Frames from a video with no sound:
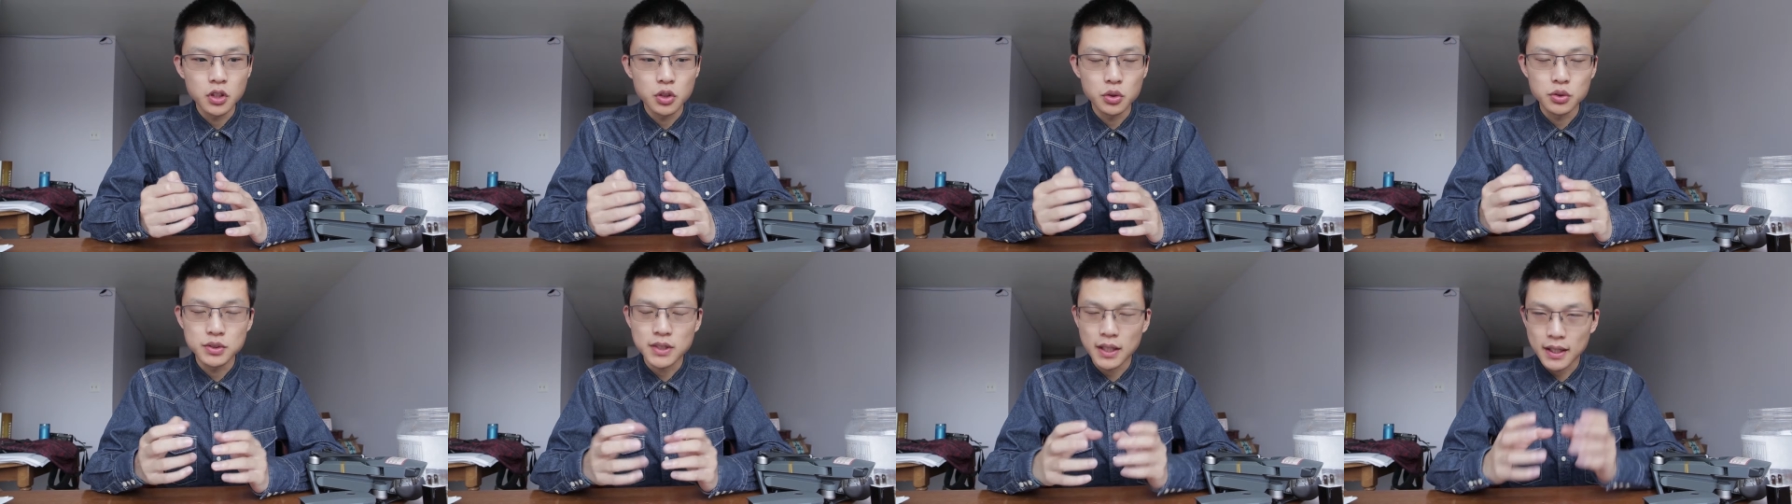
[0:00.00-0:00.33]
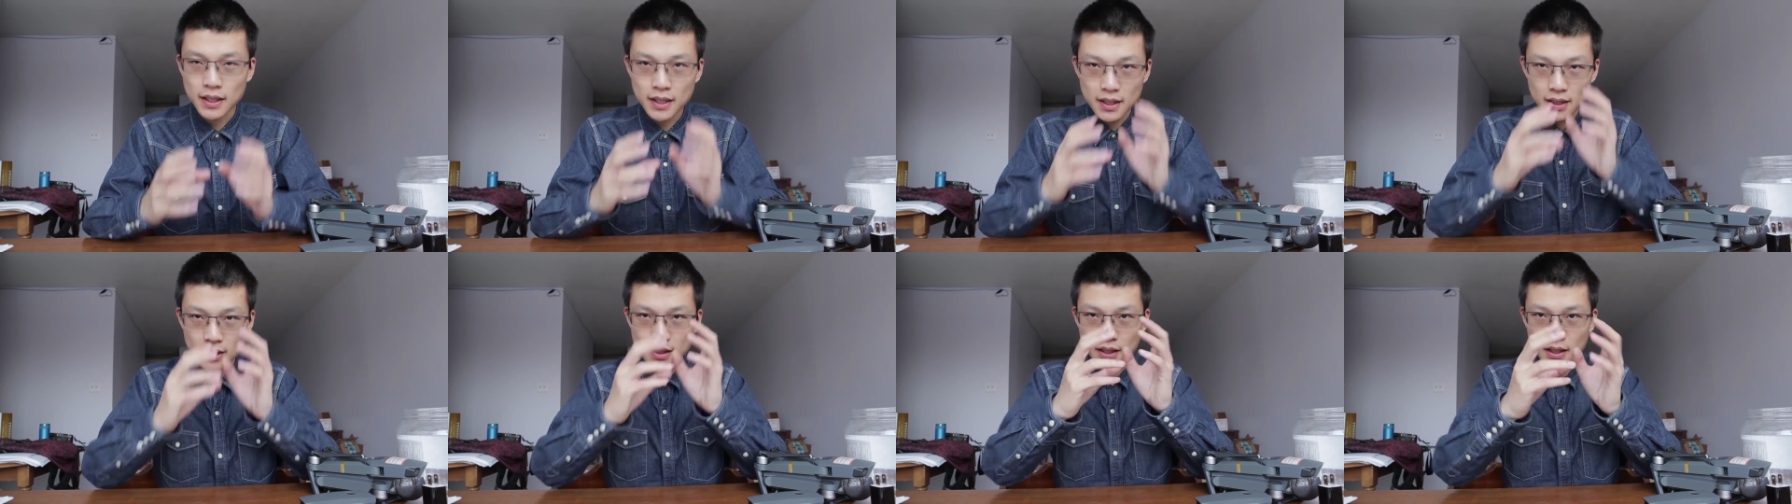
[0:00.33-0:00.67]
use a
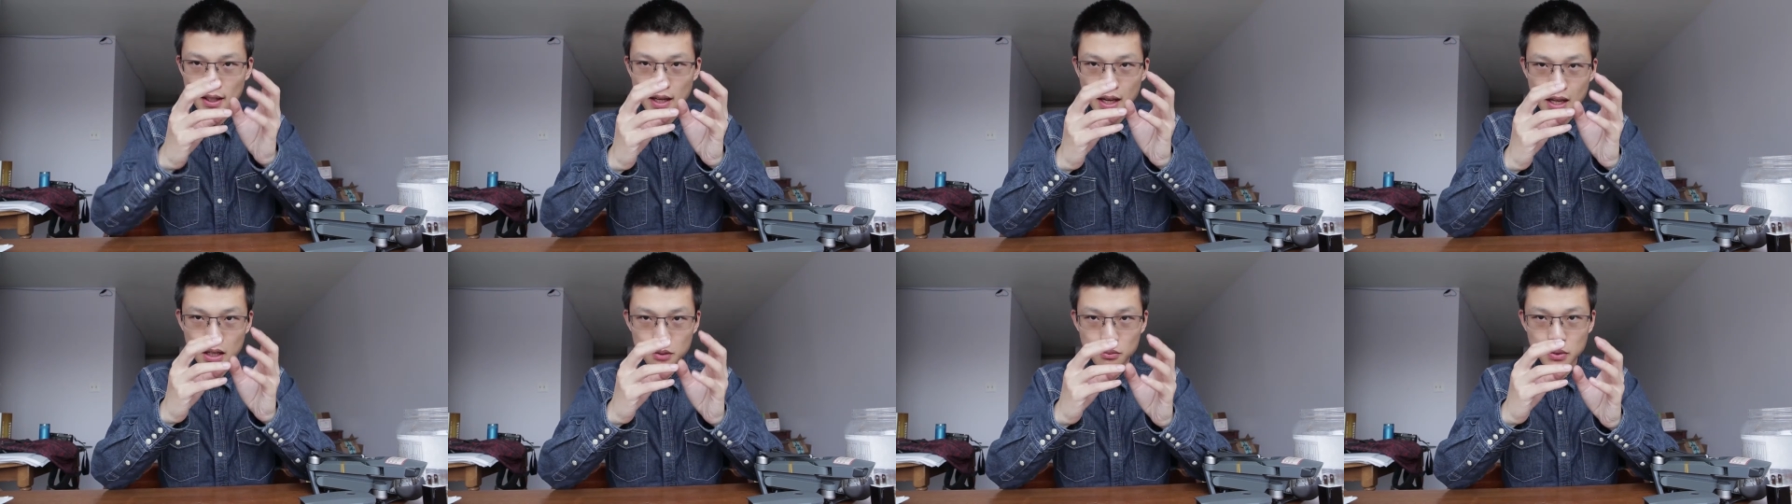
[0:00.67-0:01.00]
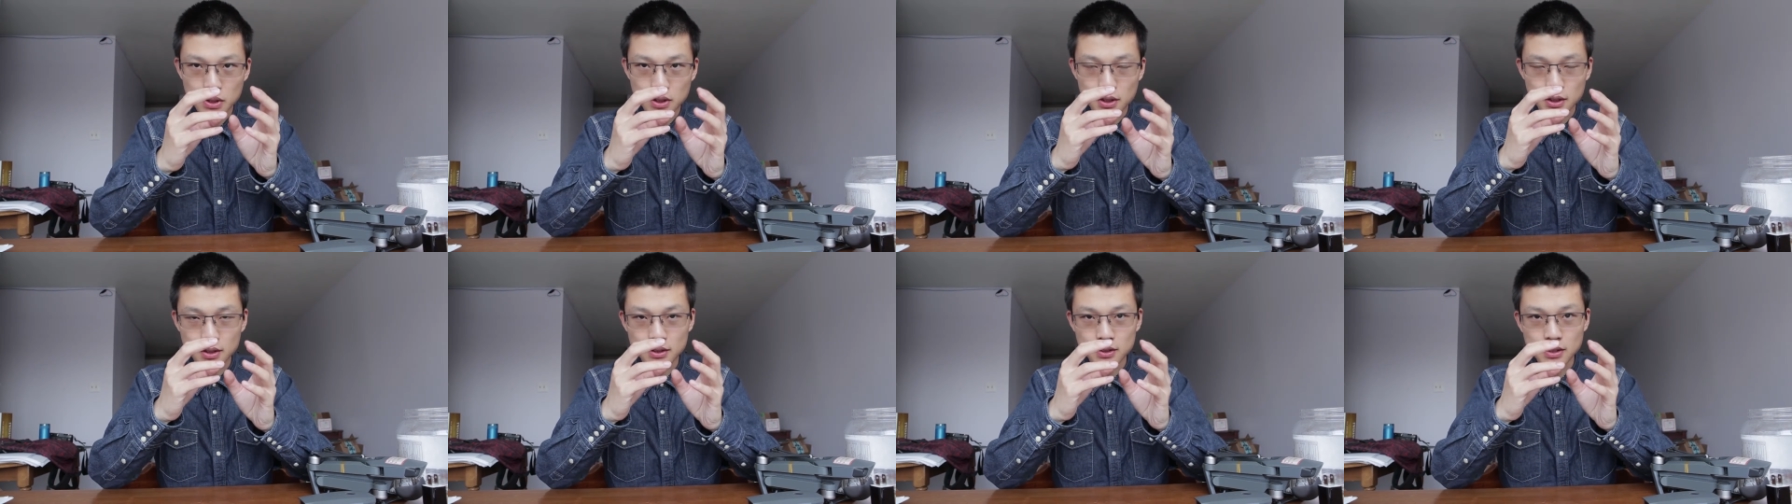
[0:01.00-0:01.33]
heating
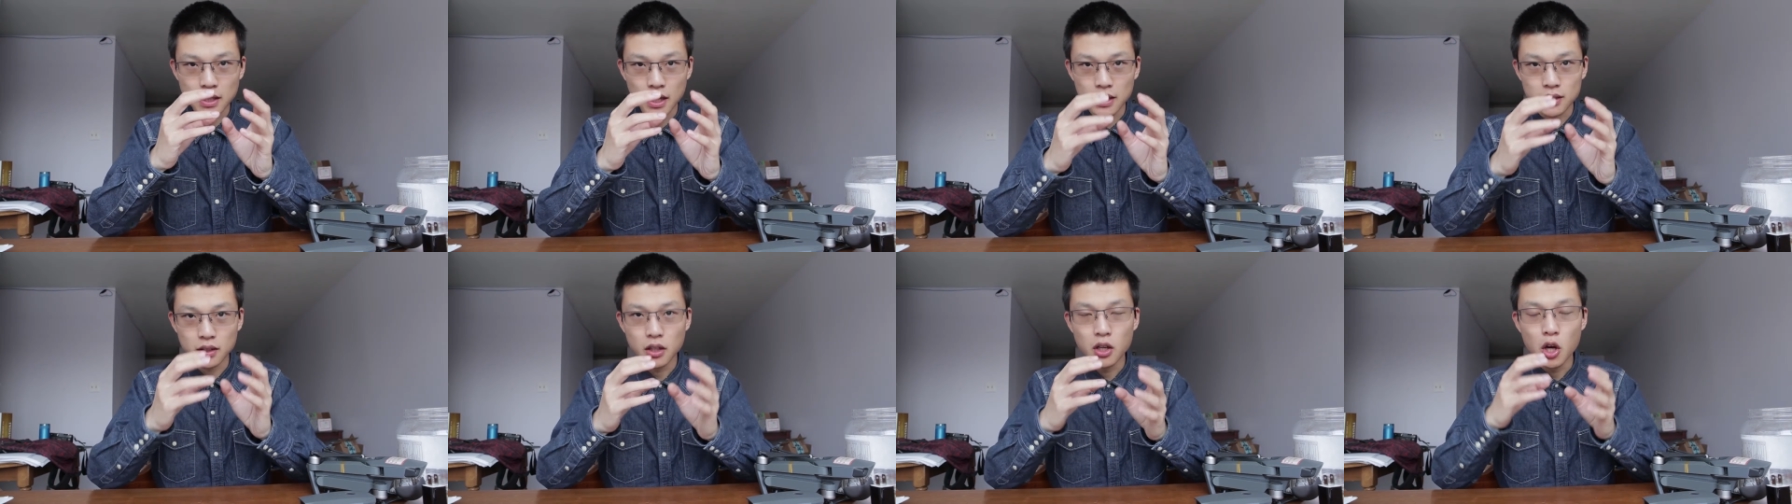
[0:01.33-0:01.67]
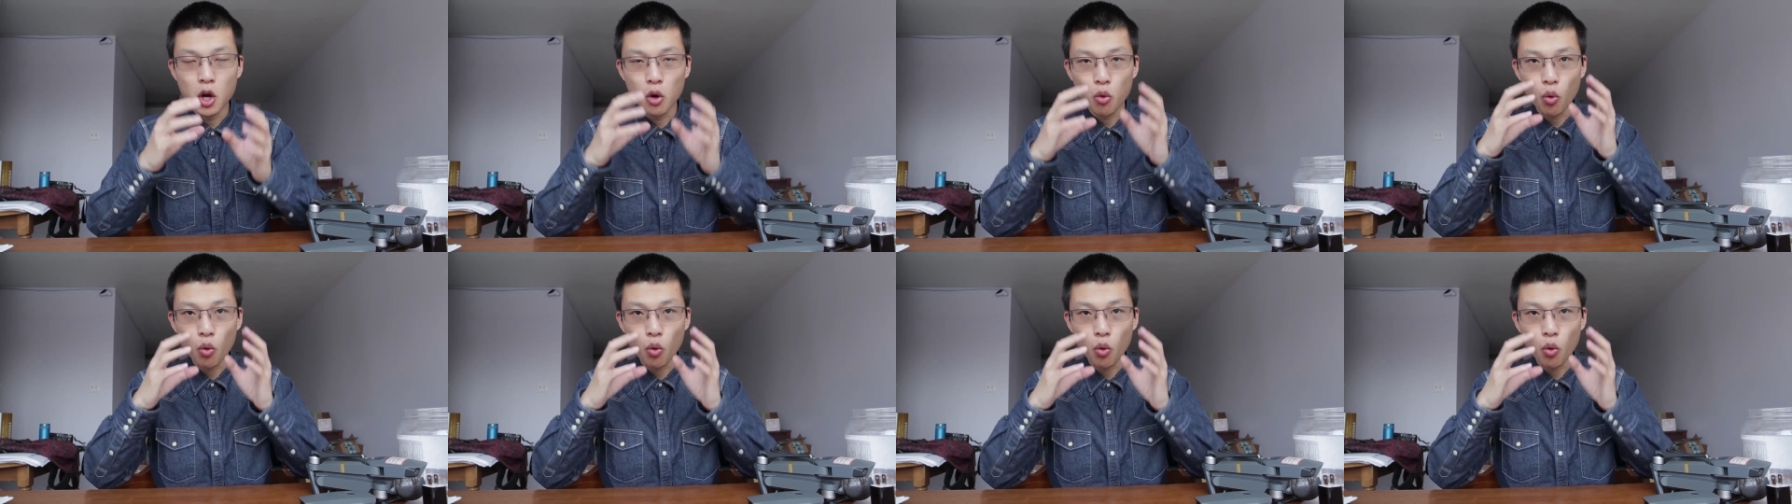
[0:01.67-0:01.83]
element inside,